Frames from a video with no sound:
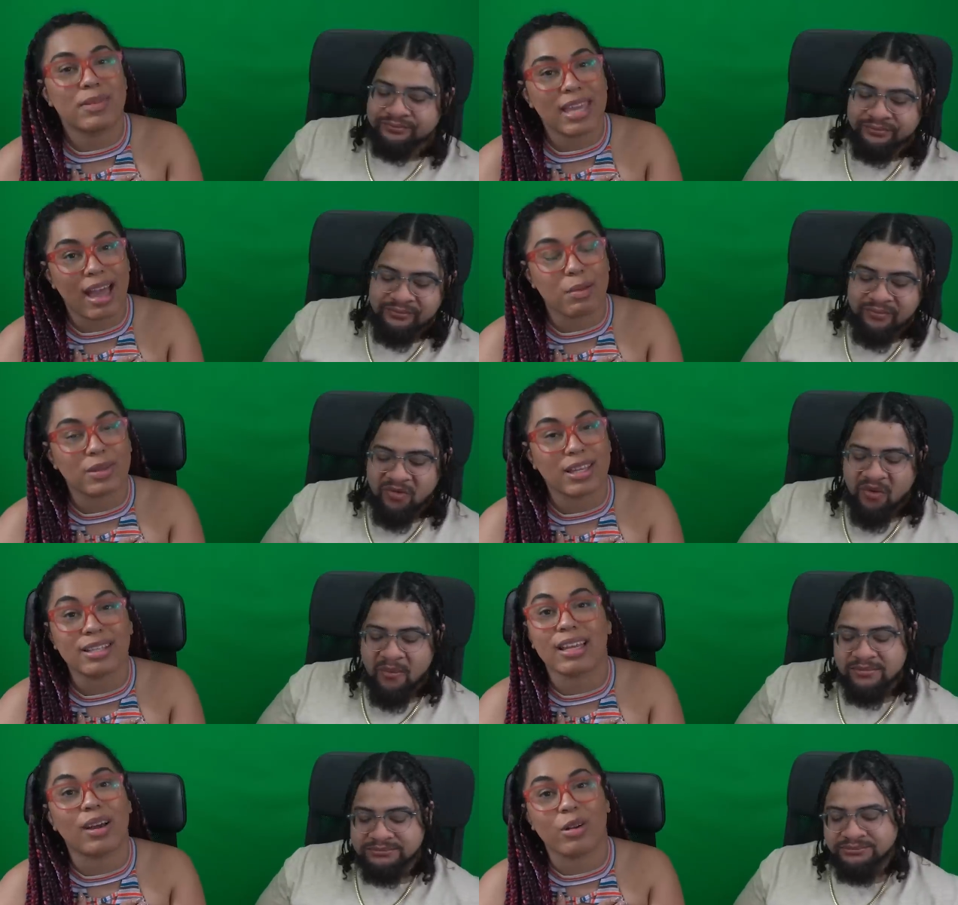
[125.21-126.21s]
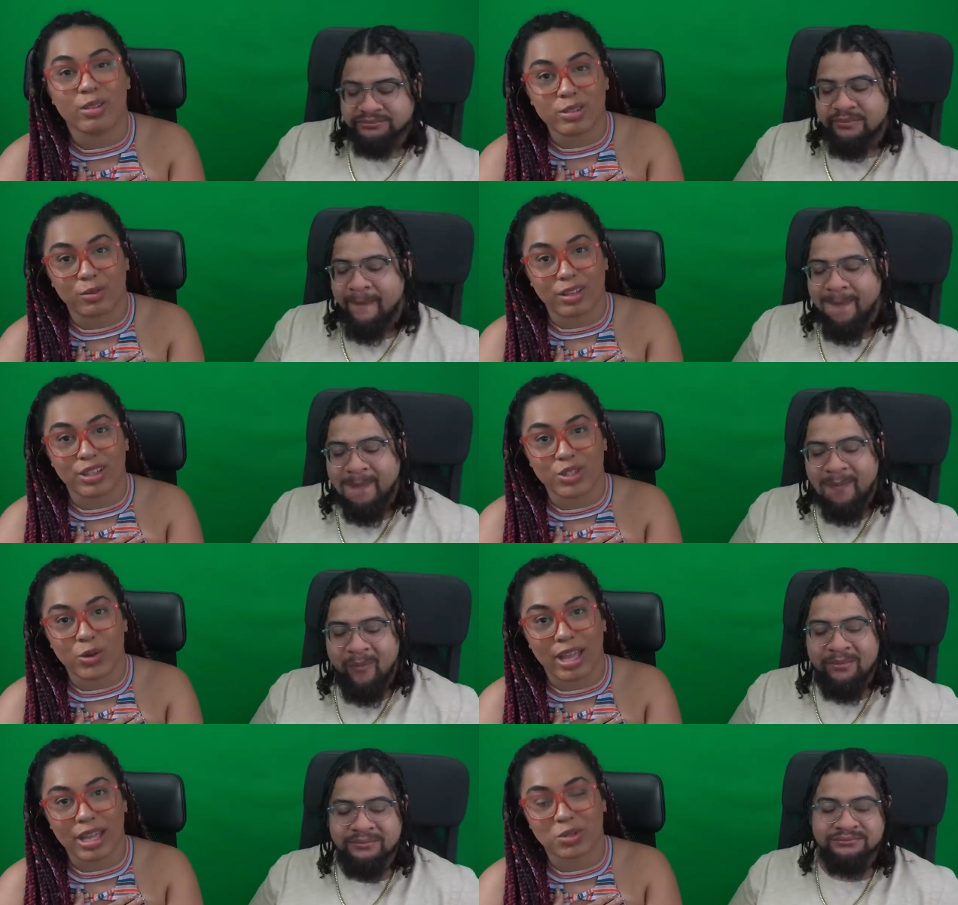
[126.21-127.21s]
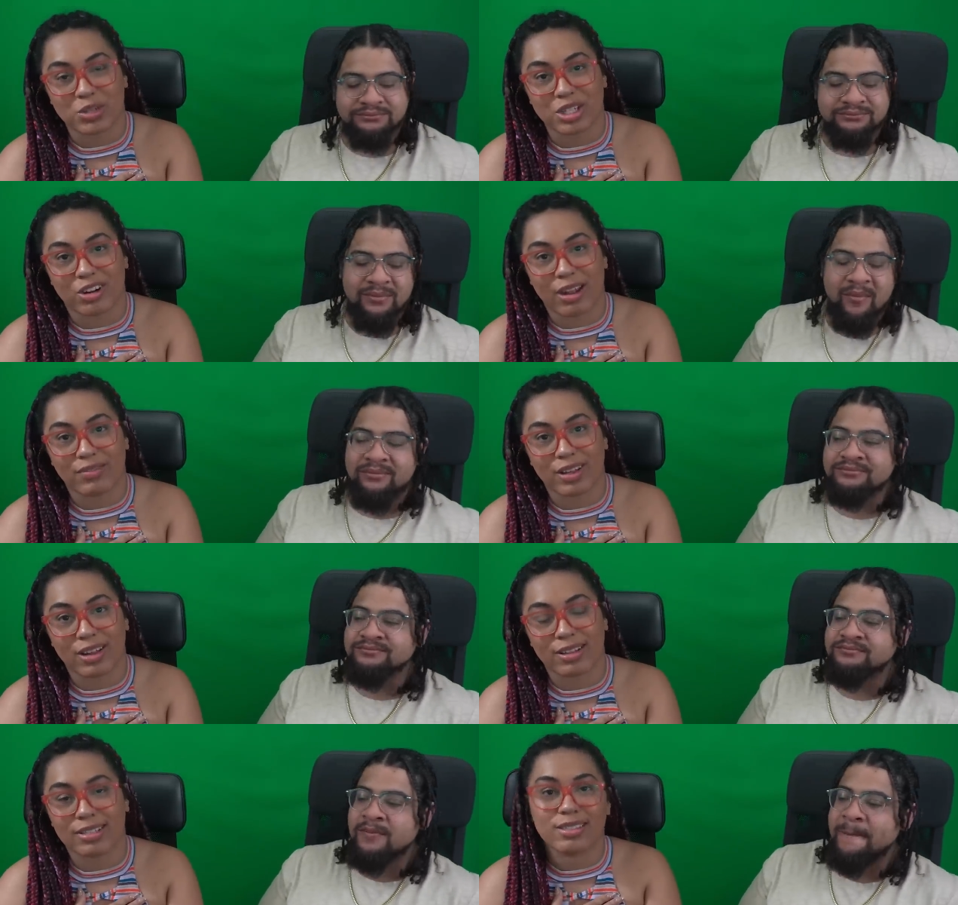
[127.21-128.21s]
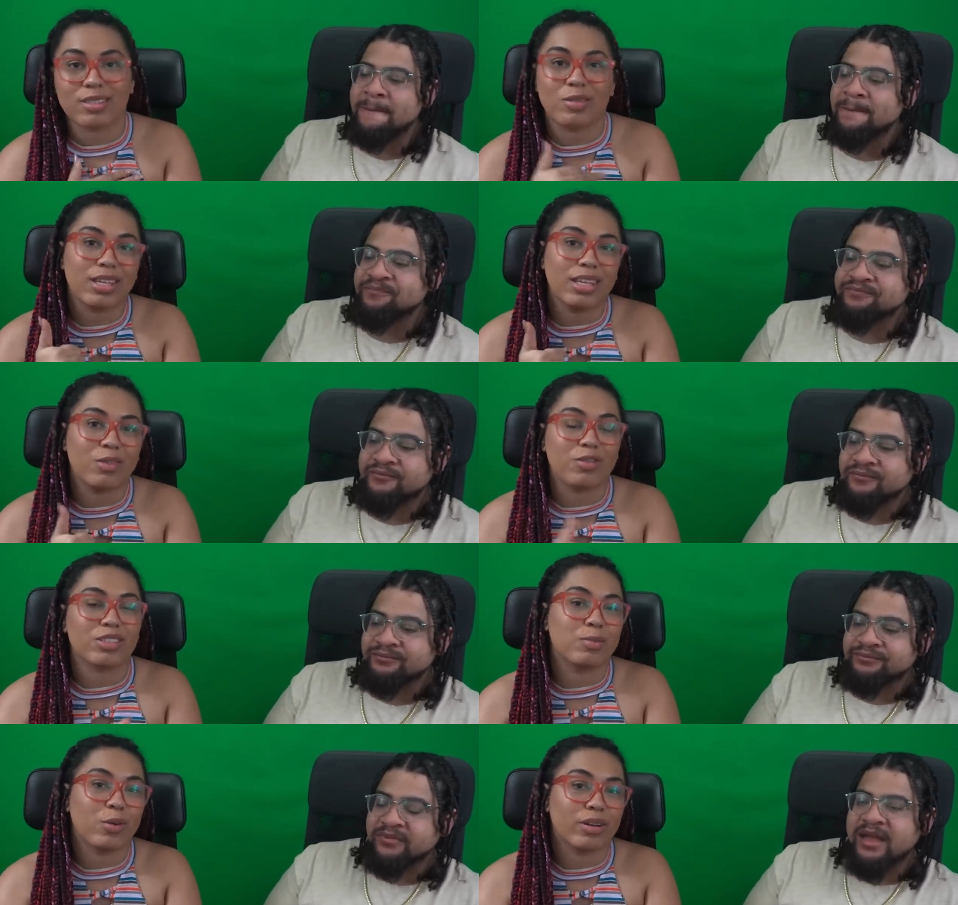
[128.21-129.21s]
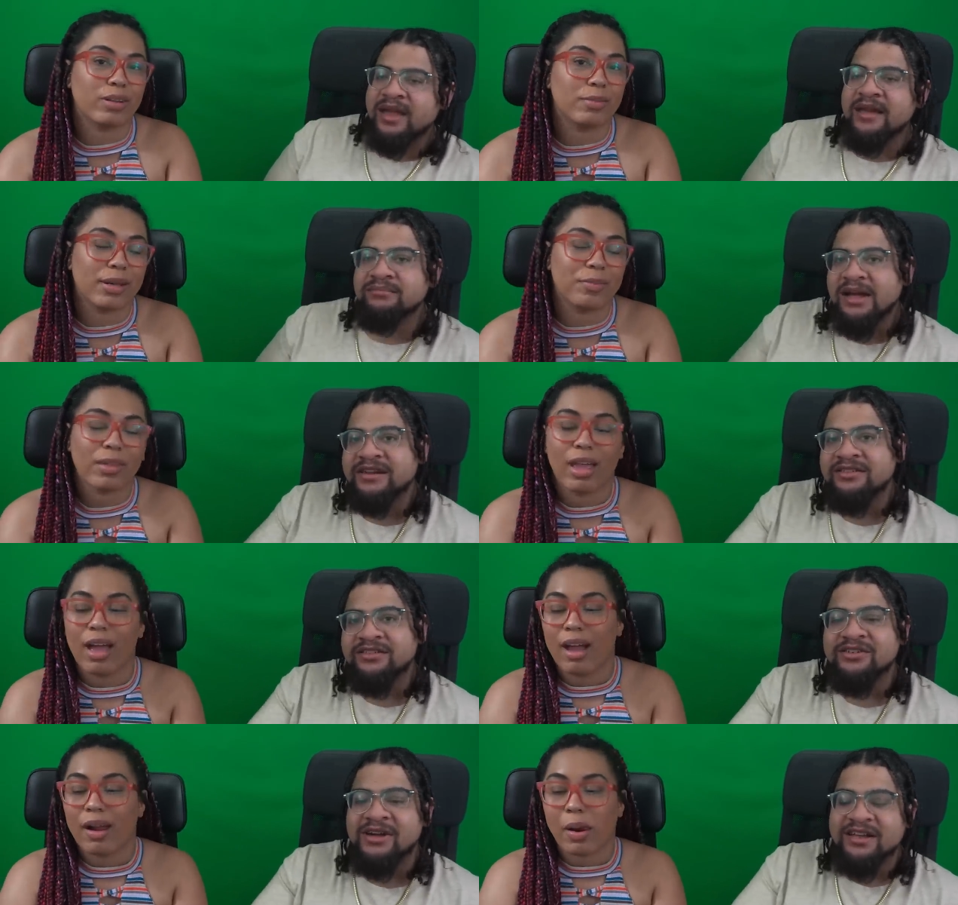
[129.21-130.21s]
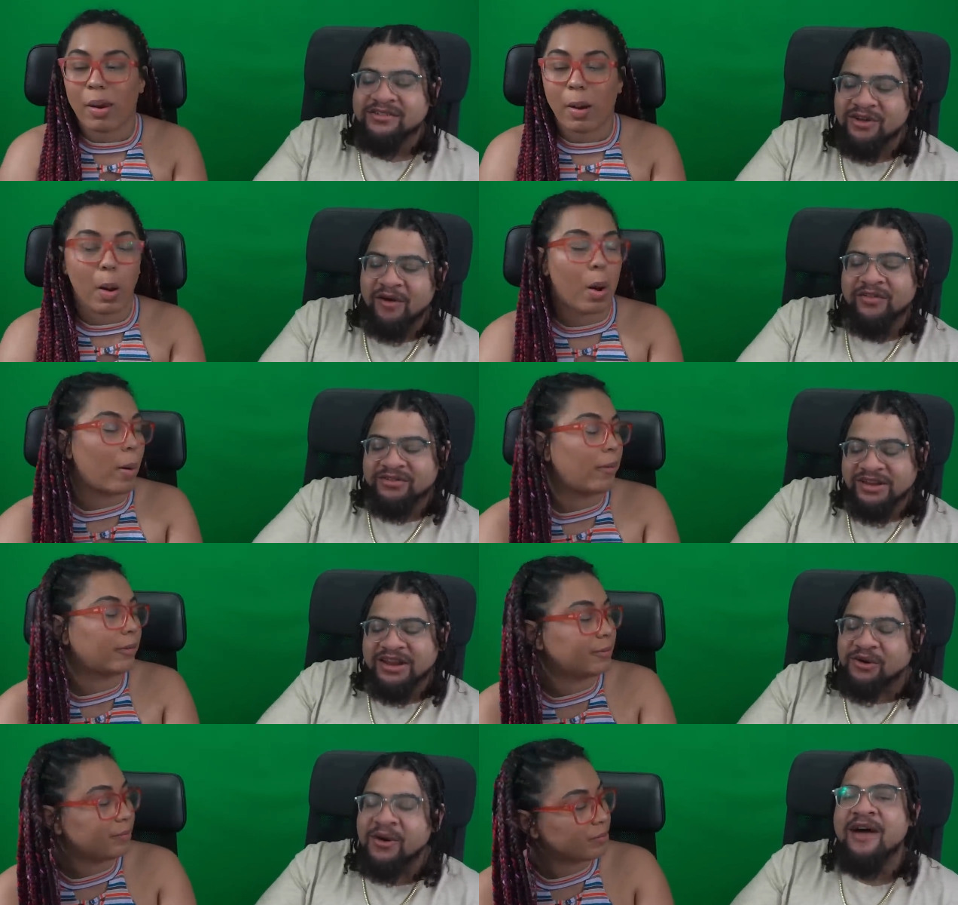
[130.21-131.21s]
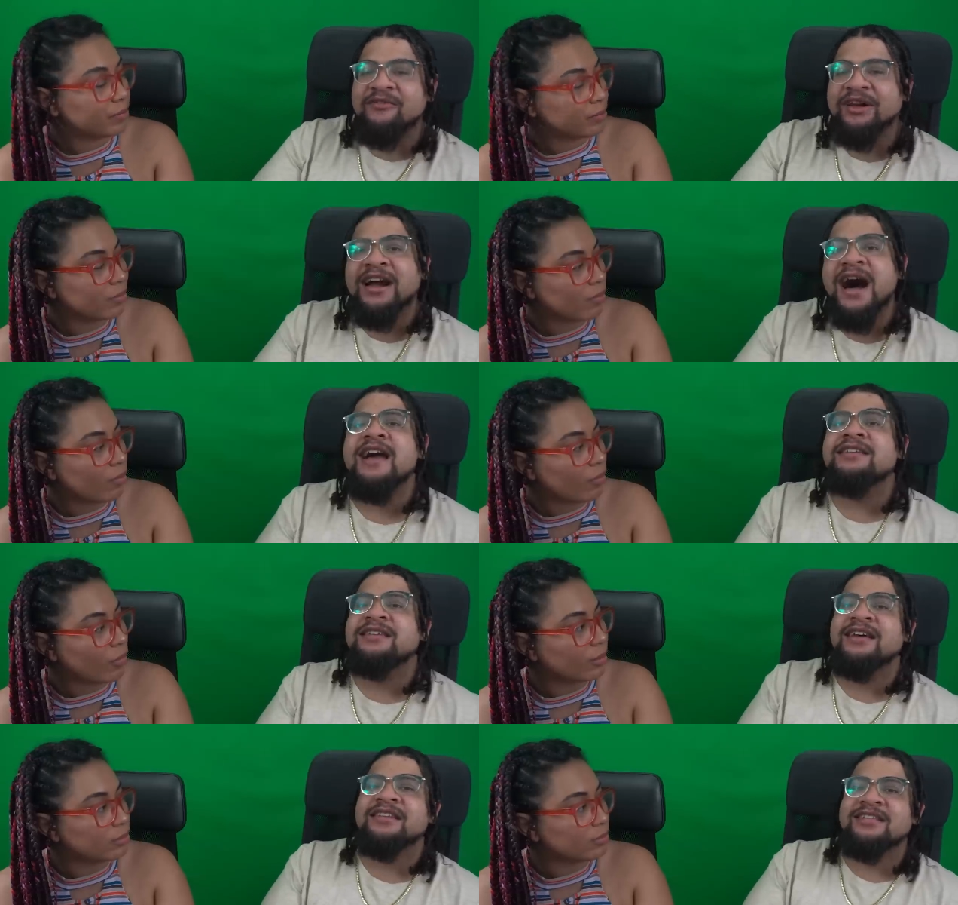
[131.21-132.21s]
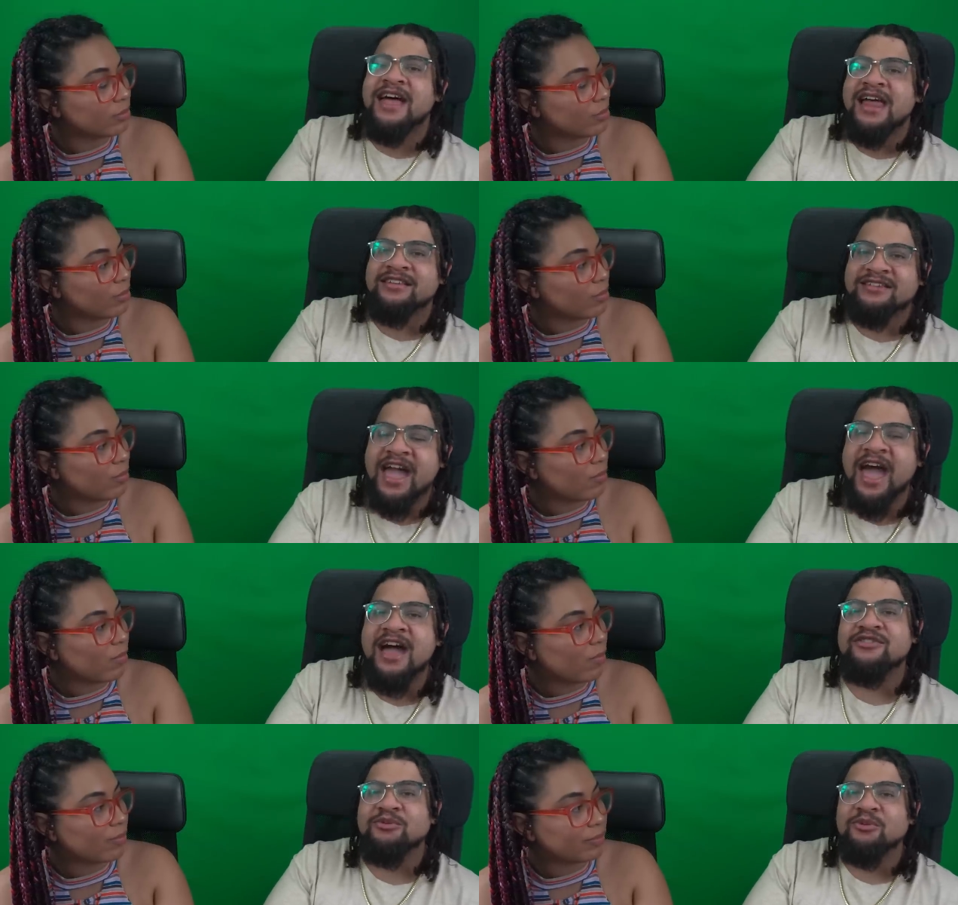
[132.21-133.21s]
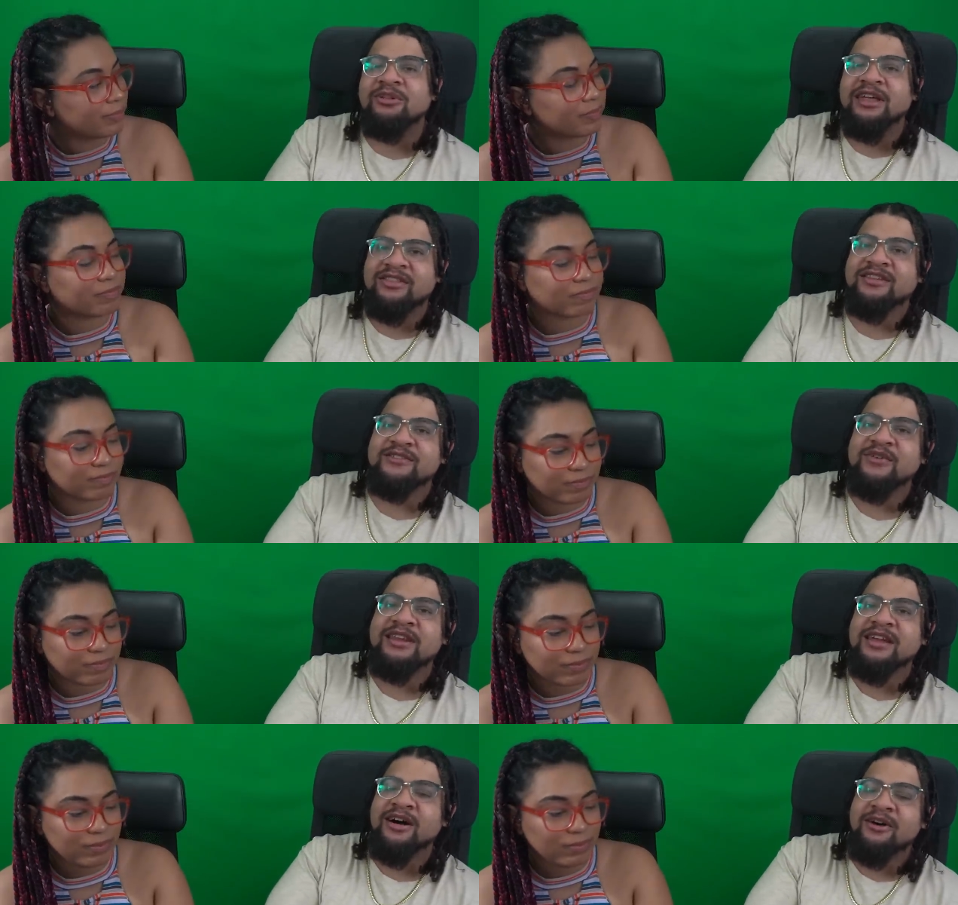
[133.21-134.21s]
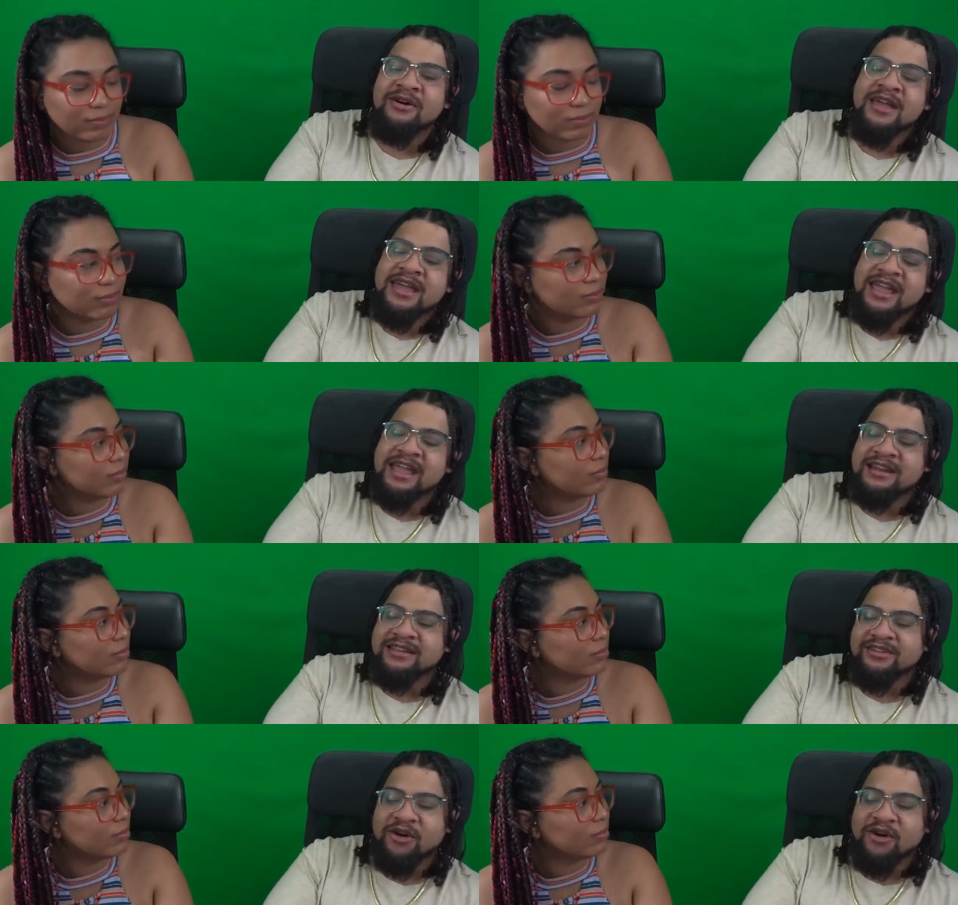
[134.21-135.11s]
Speaker 1: me happy because I also really enjoy Casual Geographic content, so thank you for supporting me.
Speaker 2: And just so you guys know, if there's any graphic content that is casual in this video, it is